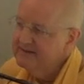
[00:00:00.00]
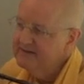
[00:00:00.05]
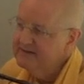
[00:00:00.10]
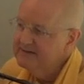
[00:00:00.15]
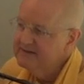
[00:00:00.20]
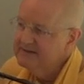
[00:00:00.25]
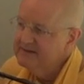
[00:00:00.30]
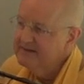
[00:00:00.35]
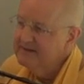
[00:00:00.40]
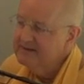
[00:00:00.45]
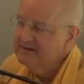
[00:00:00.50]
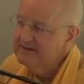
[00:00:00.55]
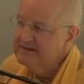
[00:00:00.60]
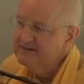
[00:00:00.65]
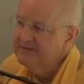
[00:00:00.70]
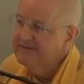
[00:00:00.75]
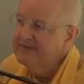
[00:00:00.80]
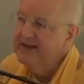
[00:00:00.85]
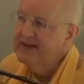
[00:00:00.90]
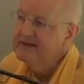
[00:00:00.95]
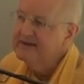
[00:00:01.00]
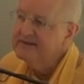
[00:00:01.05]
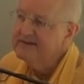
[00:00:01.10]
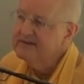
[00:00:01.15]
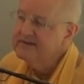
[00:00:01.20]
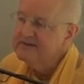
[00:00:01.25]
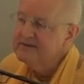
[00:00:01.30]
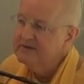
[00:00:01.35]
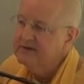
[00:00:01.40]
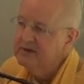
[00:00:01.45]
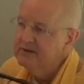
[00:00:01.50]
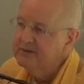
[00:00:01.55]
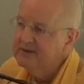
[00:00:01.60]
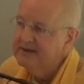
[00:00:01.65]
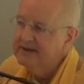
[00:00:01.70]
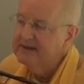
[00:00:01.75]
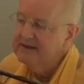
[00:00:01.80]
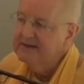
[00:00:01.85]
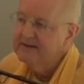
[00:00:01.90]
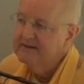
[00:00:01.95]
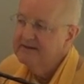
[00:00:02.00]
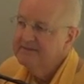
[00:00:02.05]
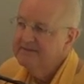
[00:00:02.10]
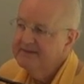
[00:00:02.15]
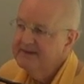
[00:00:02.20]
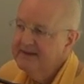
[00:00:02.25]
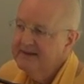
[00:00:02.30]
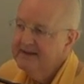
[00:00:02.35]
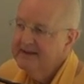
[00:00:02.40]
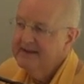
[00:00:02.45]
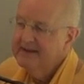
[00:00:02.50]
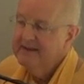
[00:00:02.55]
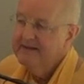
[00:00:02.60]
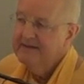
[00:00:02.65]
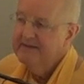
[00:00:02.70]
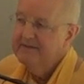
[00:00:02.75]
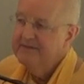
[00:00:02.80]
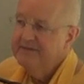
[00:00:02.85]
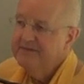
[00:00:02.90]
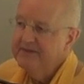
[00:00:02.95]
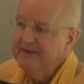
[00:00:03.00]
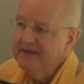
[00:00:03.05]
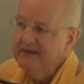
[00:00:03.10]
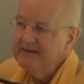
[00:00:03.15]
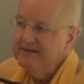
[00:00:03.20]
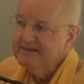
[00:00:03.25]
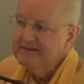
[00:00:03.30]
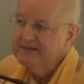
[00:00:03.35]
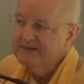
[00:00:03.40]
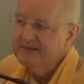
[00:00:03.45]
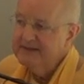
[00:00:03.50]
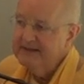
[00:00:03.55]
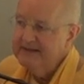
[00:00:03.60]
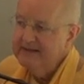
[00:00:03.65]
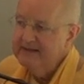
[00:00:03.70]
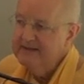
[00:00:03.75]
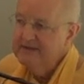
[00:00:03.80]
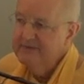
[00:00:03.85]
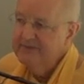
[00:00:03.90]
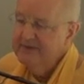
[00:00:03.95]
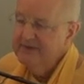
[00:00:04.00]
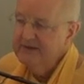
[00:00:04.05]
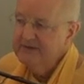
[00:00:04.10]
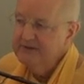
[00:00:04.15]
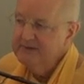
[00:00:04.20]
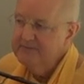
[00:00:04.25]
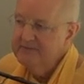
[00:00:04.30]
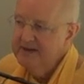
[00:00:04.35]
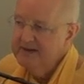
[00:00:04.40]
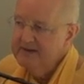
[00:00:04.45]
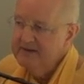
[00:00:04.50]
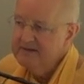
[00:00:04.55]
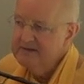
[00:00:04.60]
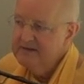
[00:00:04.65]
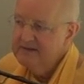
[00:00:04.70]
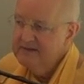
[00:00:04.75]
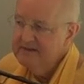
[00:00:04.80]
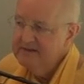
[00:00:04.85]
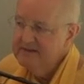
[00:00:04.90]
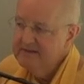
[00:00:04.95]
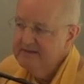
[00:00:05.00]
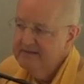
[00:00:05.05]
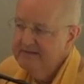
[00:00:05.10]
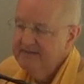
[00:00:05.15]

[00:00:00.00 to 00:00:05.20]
it's it's the fastest growing field in the field of medicine.